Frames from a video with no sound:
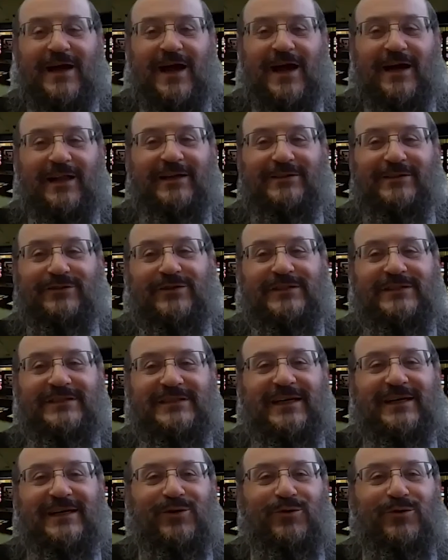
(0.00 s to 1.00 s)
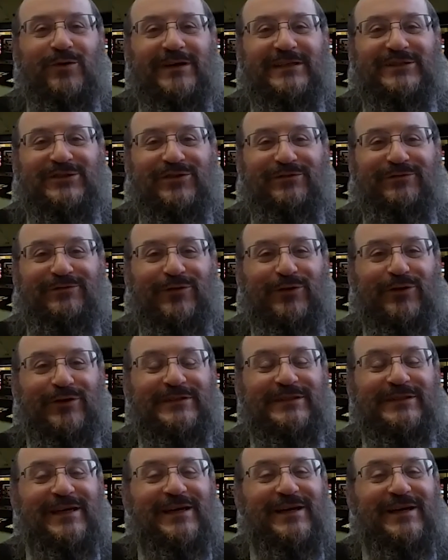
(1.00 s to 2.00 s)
I'll answer the second question first.